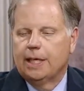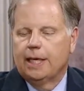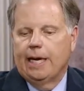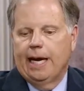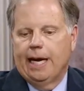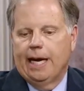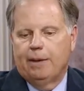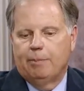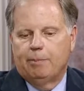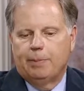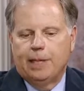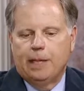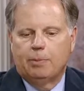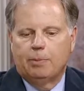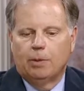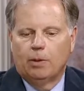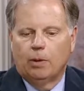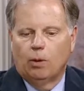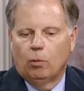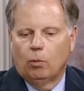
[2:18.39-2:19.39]
and
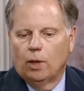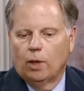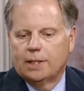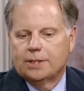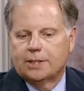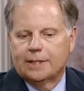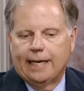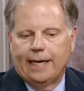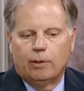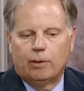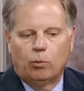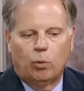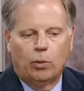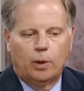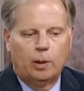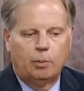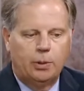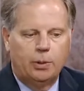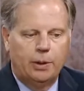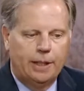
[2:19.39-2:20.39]
people on one side want to
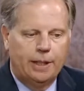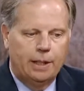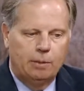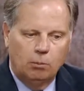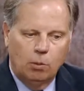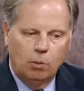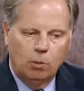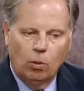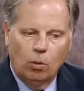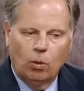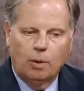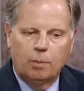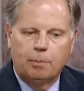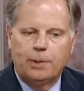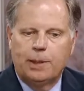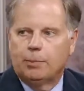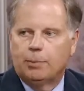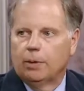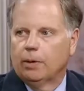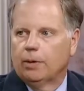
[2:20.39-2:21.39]
put in more,
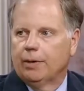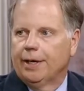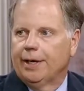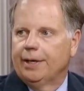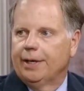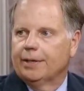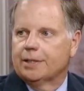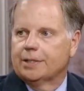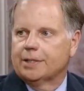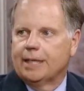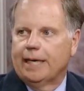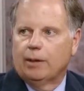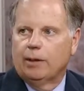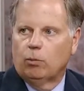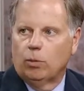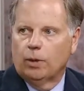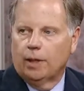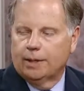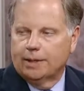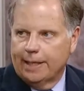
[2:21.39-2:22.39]
people on another side
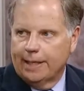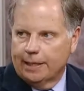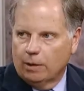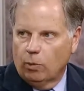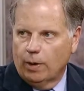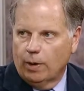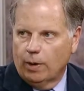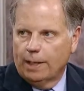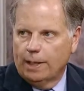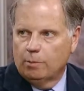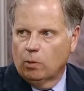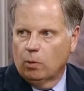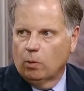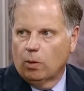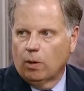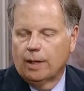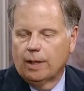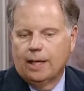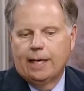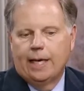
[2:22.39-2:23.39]
want to take away more,